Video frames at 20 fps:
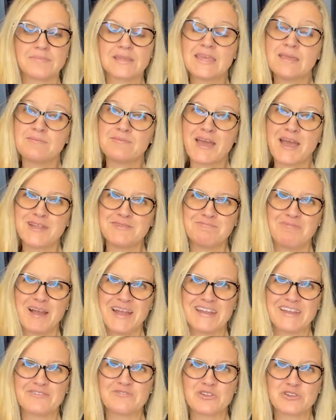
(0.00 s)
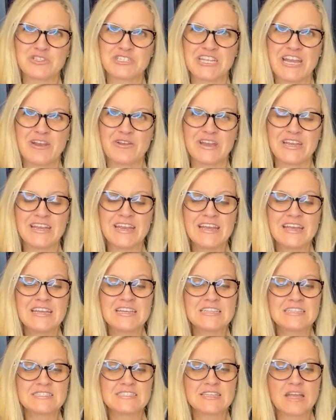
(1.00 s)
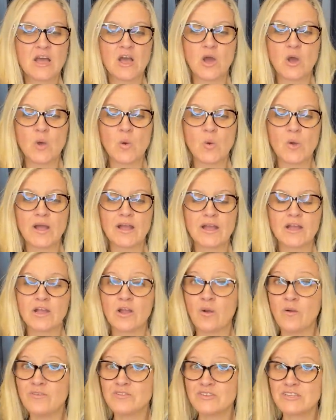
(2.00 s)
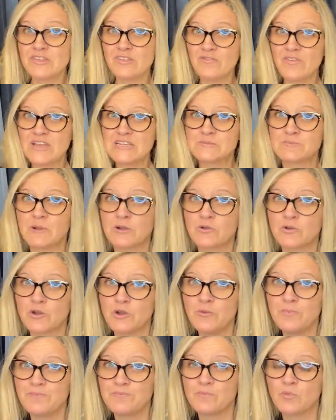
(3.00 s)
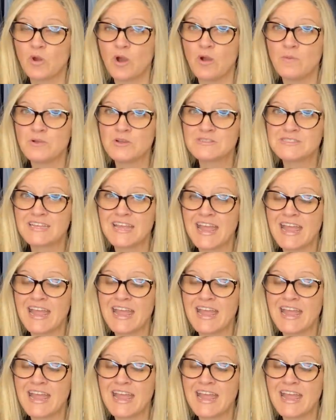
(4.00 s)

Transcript: keep that in mind if you're sharing. So go over to the Facebook group. We're almost at